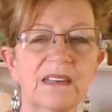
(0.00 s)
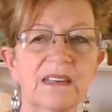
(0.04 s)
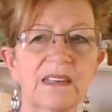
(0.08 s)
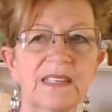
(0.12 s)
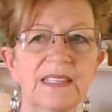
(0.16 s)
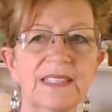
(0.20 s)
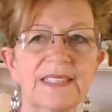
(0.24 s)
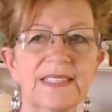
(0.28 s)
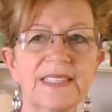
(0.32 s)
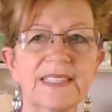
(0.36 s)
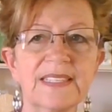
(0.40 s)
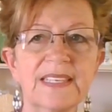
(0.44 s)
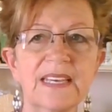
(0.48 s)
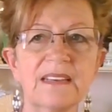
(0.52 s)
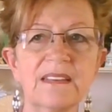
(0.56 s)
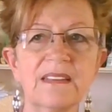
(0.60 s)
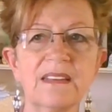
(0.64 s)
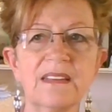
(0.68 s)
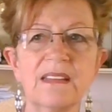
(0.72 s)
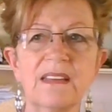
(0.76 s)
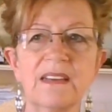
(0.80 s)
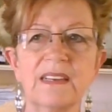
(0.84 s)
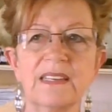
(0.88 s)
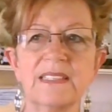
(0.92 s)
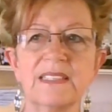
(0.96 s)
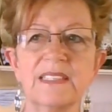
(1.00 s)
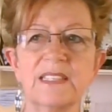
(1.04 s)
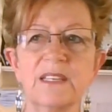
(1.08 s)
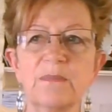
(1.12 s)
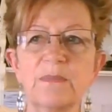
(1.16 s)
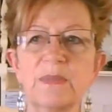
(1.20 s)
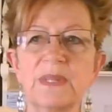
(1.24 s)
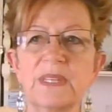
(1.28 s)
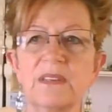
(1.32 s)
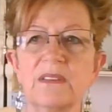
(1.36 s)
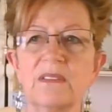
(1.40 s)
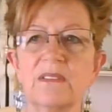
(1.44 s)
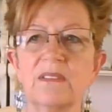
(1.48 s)
It sounded like
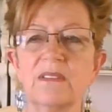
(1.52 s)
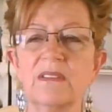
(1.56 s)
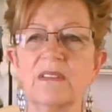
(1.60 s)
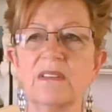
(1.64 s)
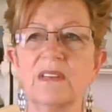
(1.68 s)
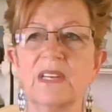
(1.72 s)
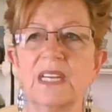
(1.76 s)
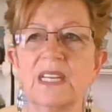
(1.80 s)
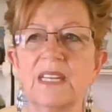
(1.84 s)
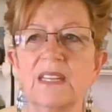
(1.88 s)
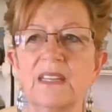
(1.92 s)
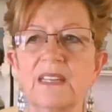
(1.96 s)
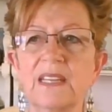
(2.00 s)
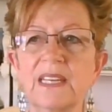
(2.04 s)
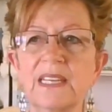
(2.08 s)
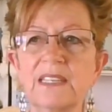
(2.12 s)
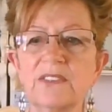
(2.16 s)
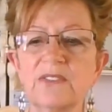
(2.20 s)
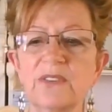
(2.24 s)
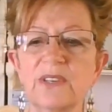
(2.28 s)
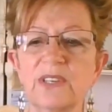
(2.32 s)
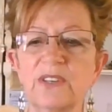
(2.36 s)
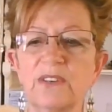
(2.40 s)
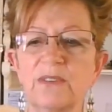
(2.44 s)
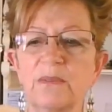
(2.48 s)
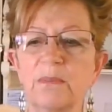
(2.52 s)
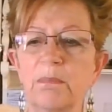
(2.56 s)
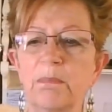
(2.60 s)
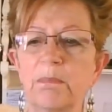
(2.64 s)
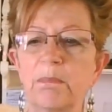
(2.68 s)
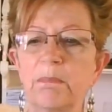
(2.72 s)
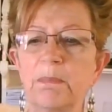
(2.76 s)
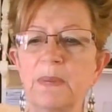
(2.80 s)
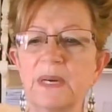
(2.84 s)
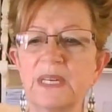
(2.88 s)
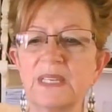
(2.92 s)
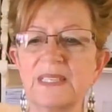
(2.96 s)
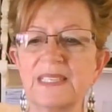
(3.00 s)
something electrical
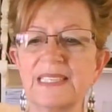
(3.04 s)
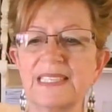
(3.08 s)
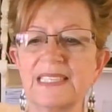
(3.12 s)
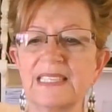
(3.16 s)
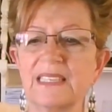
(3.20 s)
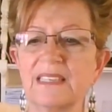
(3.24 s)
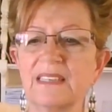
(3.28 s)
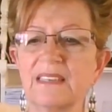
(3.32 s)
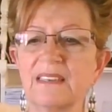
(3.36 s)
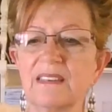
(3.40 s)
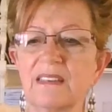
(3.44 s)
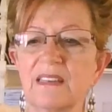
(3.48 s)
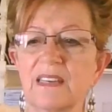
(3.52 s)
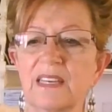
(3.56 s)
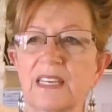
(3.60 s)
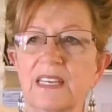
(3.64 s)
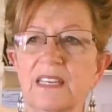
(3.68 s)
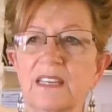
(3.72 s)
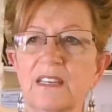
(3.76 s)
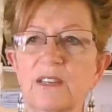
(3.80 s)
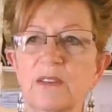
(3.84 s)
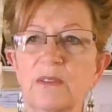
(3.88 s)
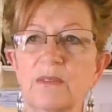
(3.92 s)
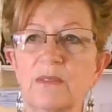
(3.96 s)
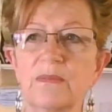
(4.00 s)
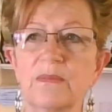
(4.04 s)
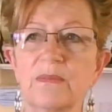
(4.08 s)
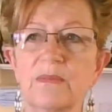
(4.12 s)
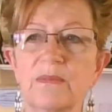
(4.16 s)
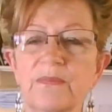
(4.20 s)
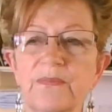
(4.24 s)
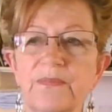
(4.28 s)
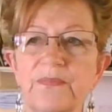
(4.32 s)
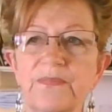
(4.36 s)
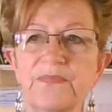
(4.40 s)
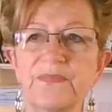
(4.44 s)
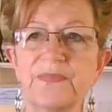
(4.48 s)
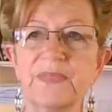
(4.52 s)
buzzing, like
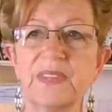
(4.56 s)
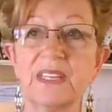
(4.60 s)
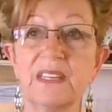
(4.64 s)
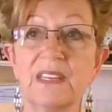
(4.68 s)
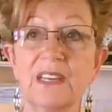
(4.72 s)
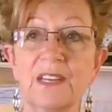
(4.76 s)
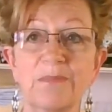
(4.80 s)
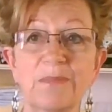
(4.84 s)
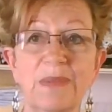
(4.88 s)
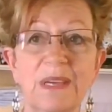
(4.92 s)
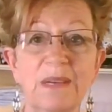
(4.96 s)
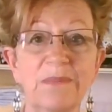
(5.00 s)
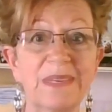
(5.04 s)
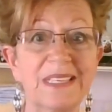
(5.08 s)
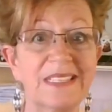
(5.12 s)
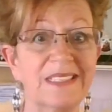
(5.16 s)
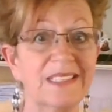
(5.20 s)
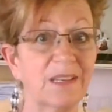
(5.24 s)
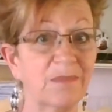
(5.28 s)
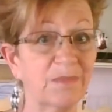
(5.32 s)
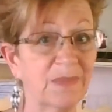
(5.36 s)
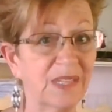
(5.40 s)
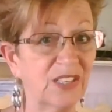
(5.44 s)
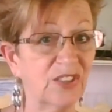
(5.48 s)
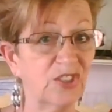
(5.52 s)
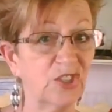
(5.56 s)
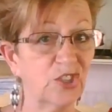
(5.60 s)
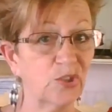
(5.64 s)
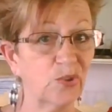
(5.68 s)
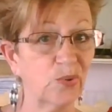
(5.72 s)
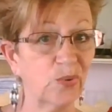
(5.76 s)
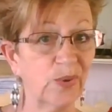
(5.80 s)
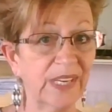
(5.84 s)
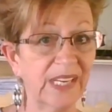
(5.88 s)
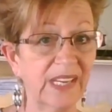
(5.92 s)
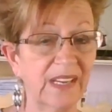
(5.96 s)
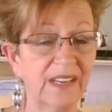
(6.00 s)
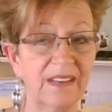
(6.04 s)
maybe something
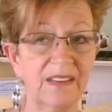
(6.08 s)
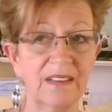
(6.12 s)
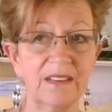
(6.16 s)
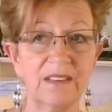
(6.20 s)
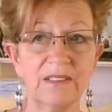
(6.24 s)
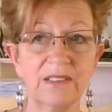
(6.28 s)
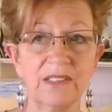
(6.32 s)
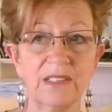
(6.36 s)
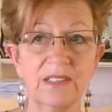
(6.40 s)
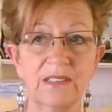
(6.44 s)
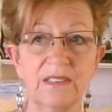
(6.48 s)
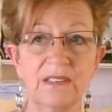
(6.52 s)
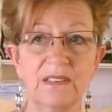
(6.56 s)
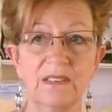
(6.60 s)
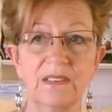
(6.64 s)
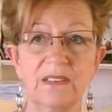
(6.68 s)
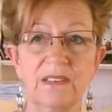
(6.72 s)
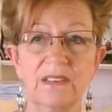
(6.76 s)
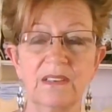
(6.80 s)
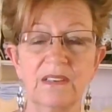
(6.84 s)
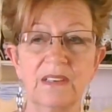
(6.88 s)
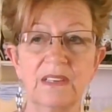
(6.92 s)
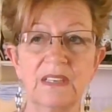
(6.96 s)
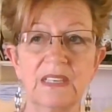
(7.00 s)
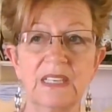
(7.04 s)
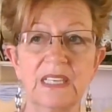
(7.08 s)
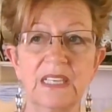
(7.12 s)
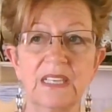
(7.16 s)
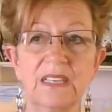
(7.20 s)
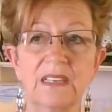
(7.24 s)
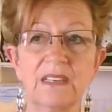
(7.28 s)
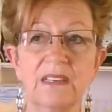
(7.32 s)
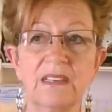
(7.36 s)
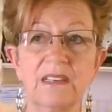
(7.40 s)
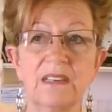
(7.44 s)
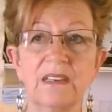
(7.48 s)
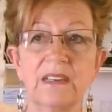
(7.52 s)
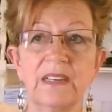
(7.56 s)
shorting out.
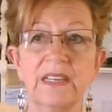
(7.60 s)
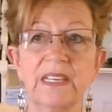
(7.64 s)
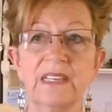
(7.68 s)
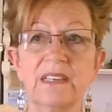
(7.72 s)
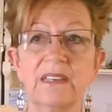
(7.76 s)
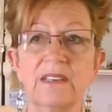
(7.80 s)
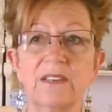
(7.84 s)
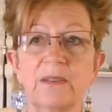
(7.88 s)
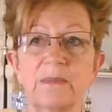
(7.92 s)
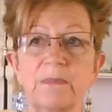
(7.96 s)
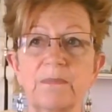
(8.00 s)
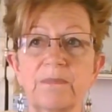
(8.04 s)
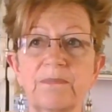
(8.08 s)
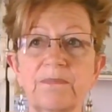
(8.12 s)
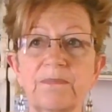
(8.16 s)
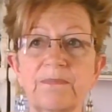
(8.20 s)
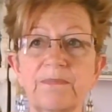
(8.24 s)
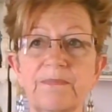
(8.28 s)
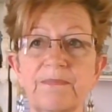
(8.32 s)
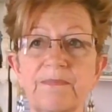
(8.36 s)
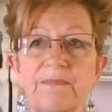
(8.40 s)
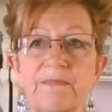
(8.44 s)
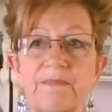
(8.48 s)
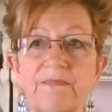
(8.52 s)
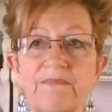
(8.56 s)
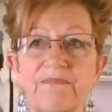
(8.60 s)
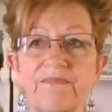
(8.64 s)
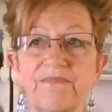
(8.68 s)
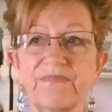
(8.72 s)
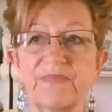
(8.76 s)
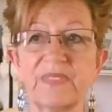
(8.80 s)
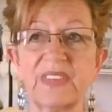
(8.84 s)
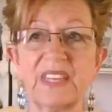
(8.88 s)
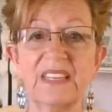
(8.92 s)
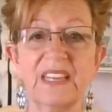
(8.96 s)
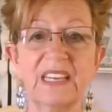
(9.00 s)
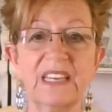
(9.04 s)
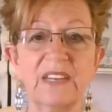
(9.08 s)
Like
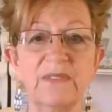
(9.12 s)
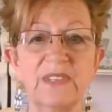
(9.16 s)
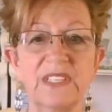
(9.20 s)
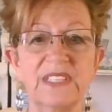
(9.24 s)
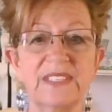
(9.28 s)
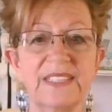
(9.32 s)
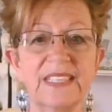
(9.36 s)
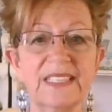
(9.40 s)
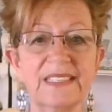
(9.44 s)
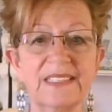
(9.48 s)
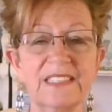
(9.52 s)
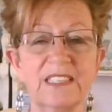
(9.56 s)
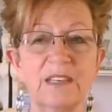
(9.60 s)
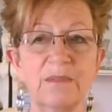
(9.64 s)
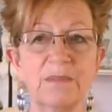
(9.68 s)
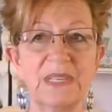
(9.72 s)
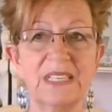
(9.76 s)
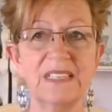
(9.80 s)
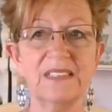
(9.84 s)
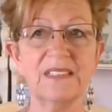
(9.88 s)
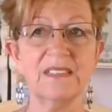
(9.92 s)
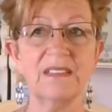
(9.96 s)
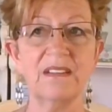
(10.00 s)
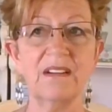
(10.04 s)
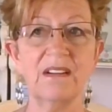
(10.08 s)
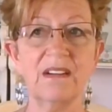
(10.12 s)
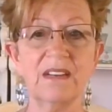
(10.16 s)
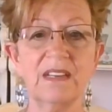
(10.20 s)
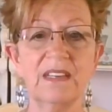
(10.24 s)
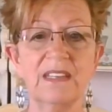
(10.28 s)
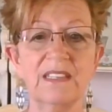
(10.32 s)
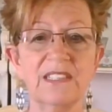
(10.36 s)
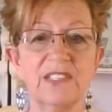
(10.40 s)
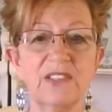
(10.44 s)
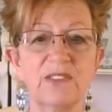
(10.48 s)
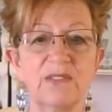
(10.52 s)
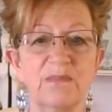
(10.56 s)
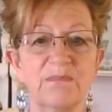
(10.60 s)
if you stick something in a socket and
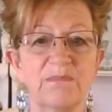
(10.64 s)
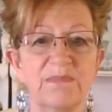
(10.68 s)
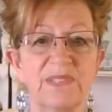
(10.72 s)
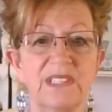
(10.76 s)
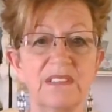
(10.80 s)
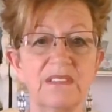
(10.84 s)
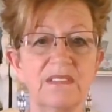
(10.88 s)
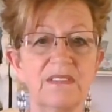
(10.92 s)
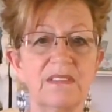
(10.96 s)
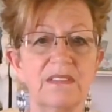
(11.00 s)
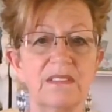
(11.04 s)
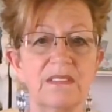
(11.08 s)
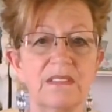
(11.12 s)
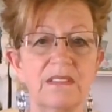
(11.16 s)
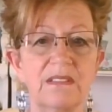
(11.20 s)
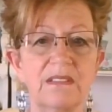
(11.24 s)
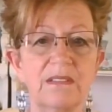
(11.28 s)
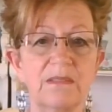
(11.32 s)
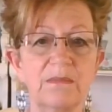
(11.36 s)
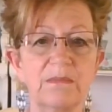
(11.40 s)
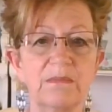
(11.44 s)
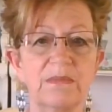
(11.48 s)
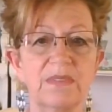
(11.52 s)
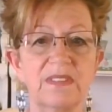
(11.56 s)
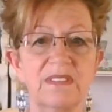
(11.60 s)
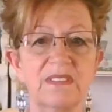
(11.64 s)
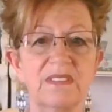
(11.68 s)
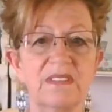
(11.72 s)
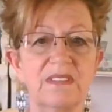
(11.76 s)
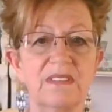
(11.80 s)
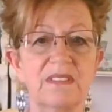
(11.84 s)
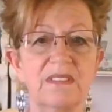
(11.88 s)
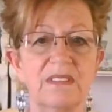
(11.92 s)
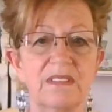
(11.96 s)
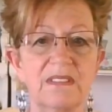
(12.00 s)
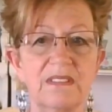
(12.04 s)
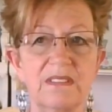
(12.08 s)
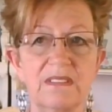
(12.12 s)
it's going bzzz,
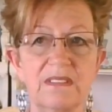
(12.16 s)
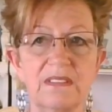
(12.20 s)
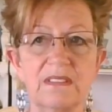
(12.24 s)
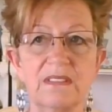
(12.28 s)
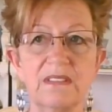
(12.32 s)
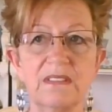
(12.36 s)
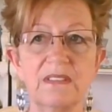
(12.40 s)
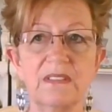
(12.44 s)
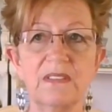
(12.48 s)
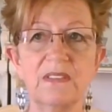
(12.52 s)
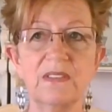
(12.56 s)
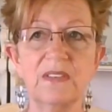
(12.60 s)
bzzz.